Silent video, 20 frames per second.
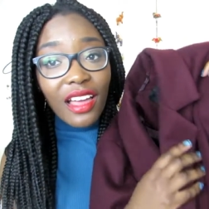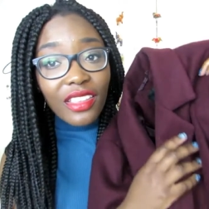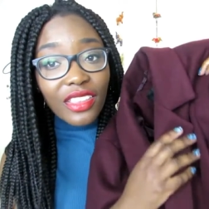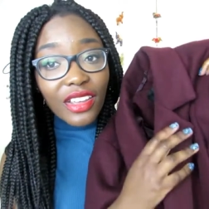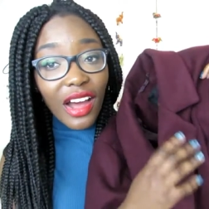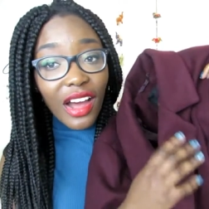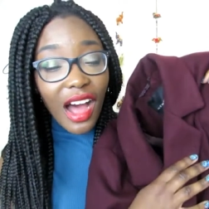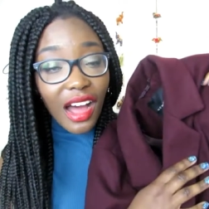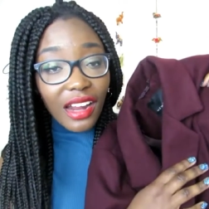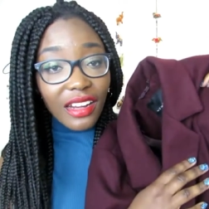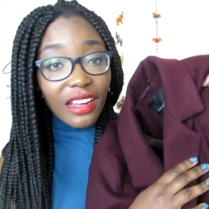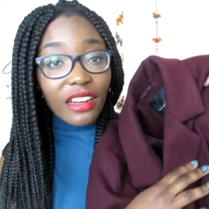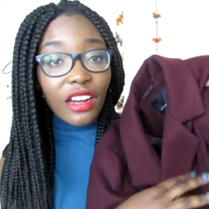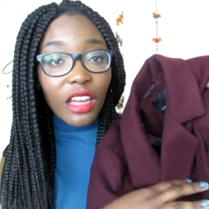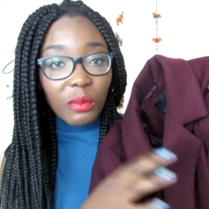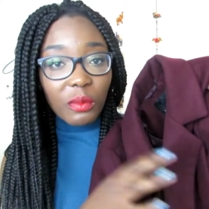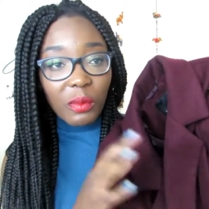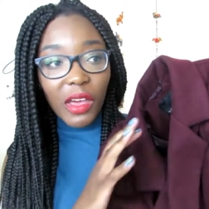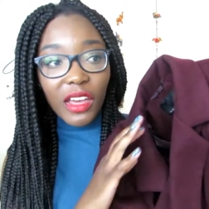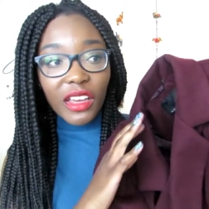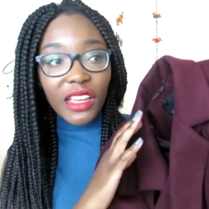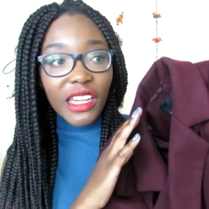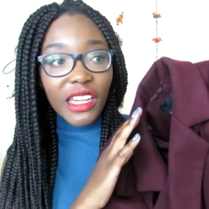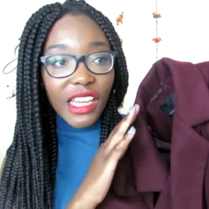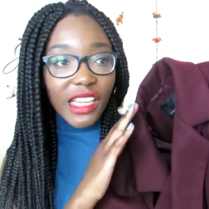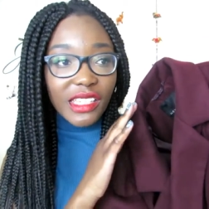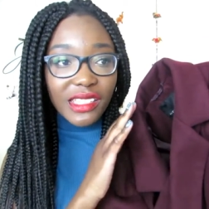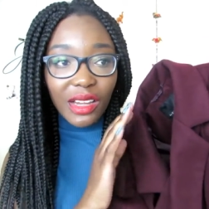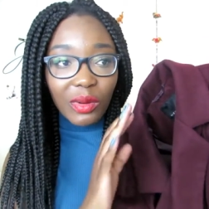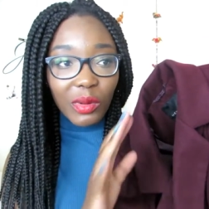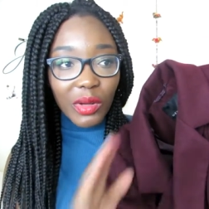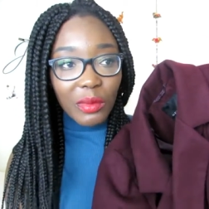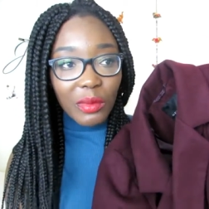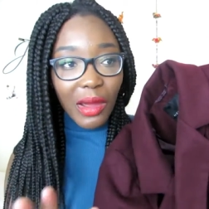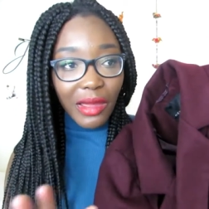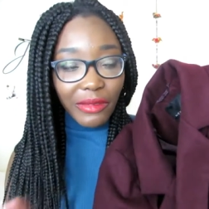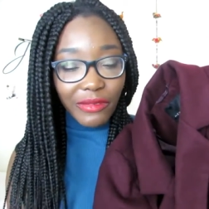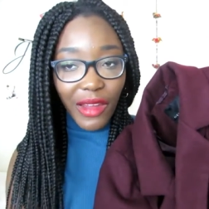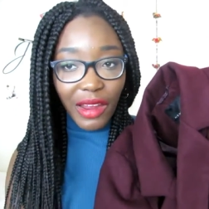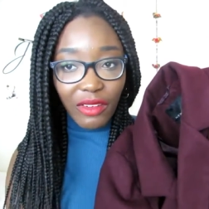The colour, like burgundy, is like one of
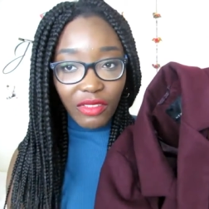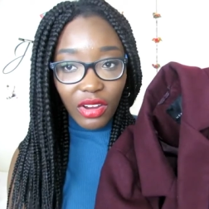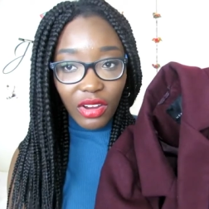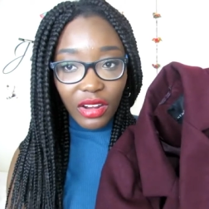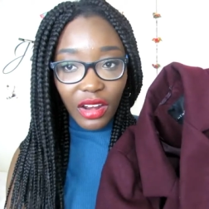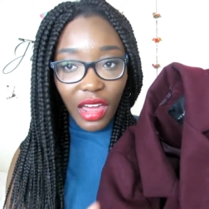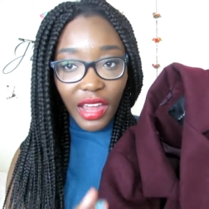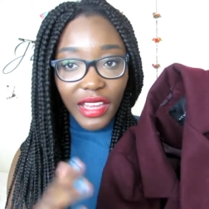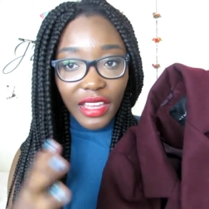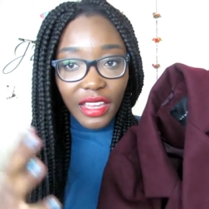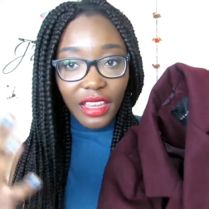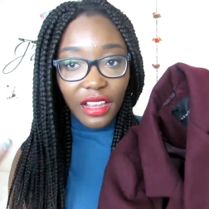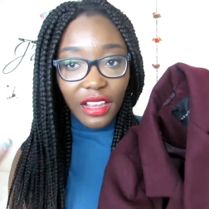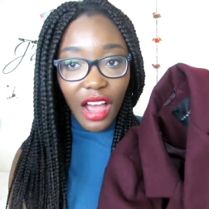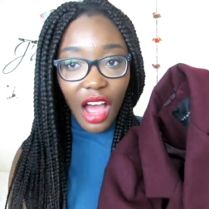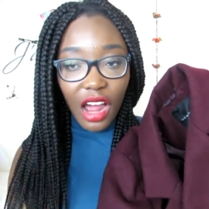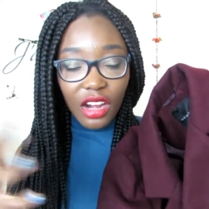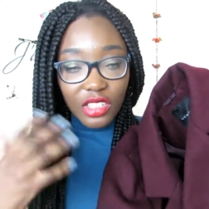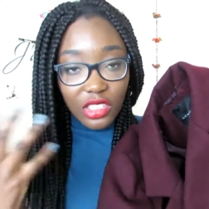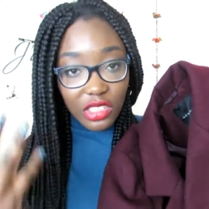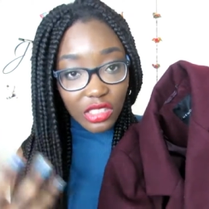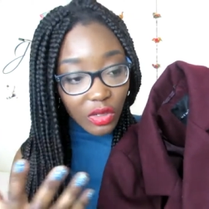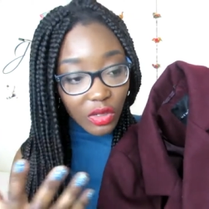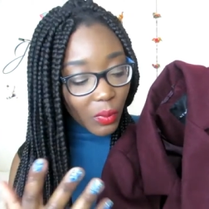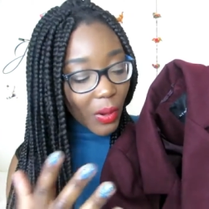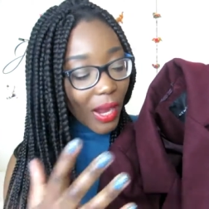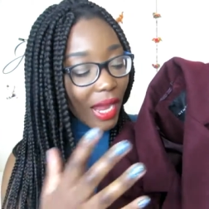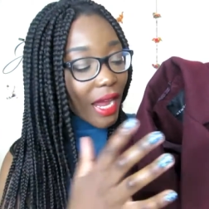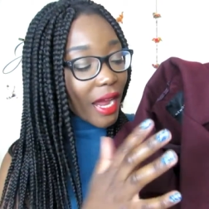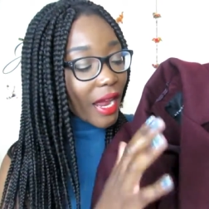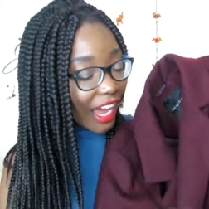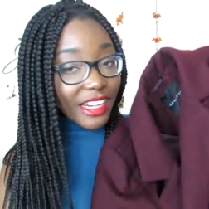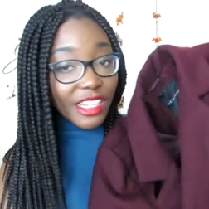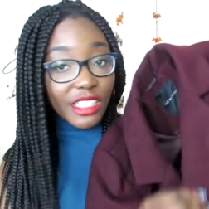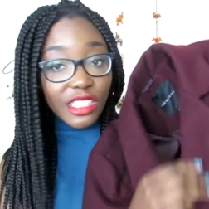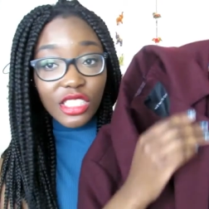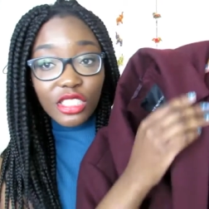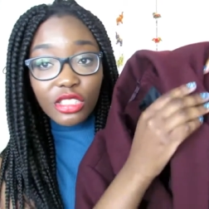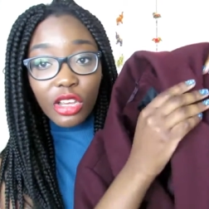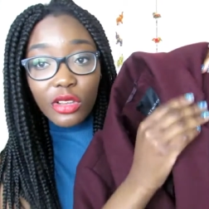my favourite like colours to wear, and
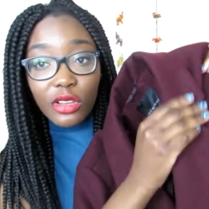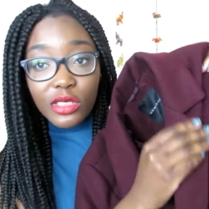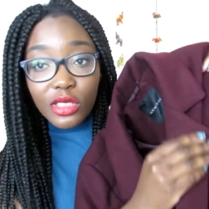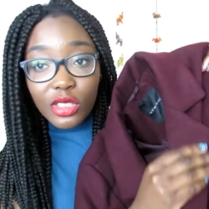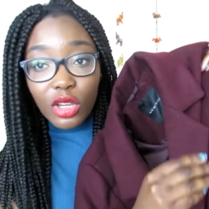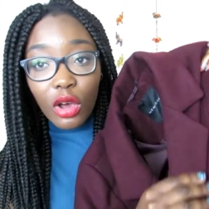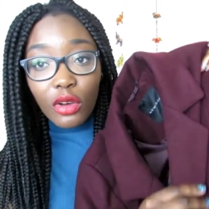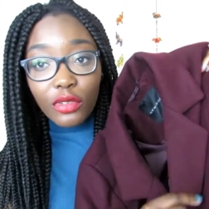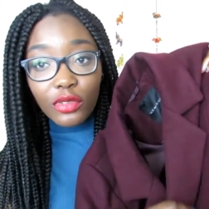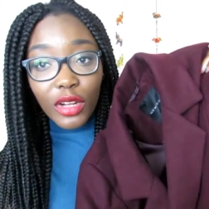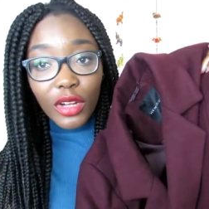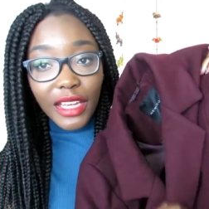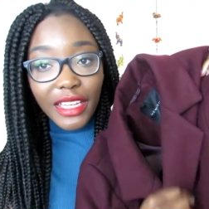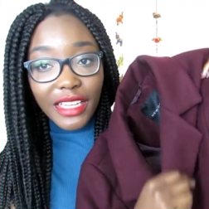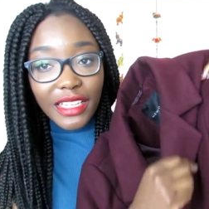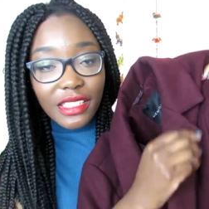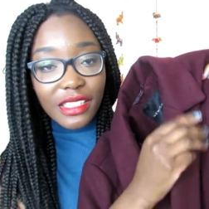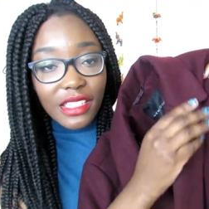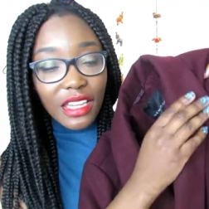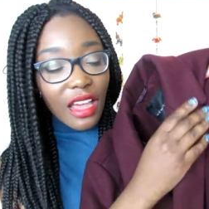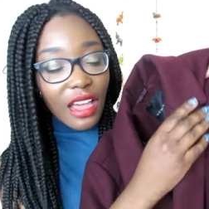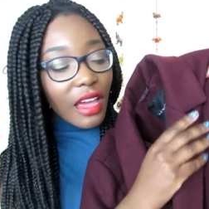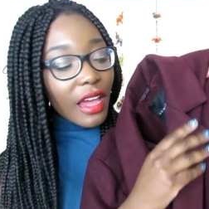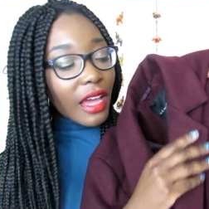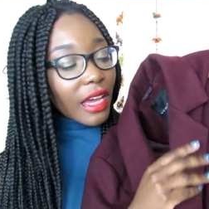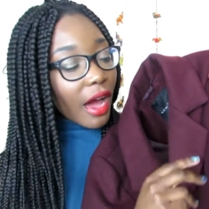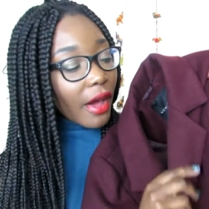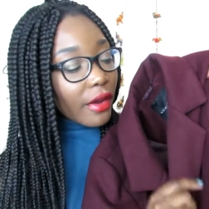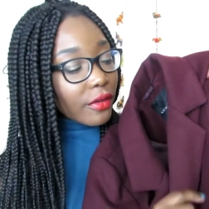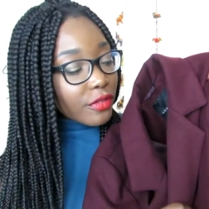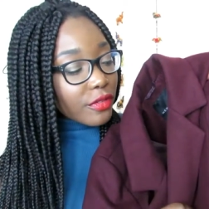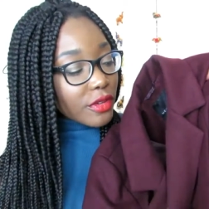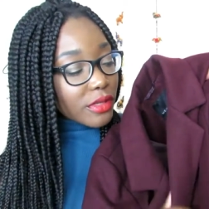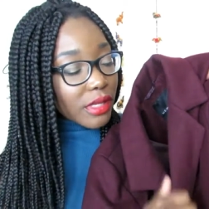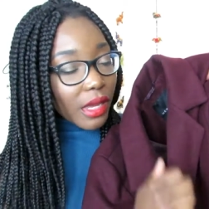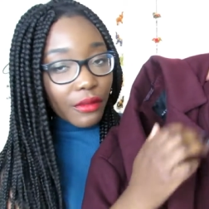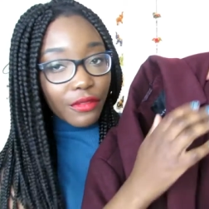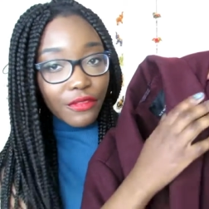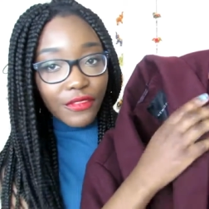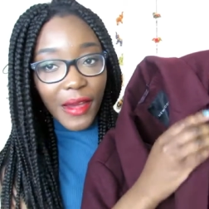it's so soft, like it's kind of
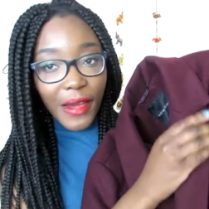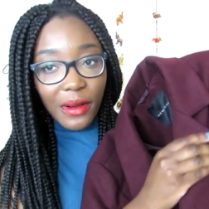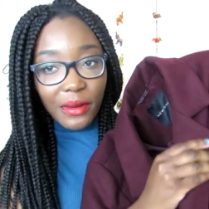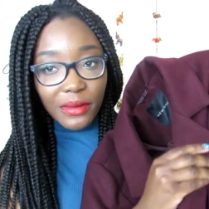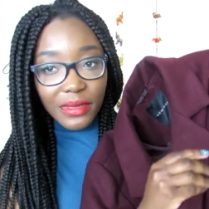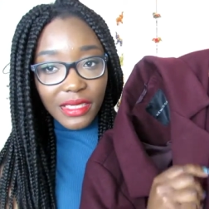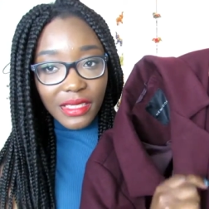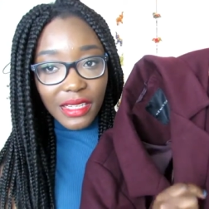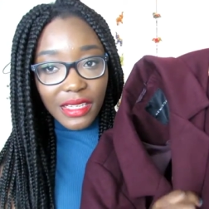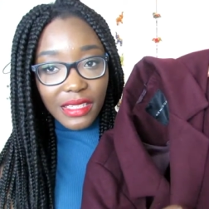feels like felt.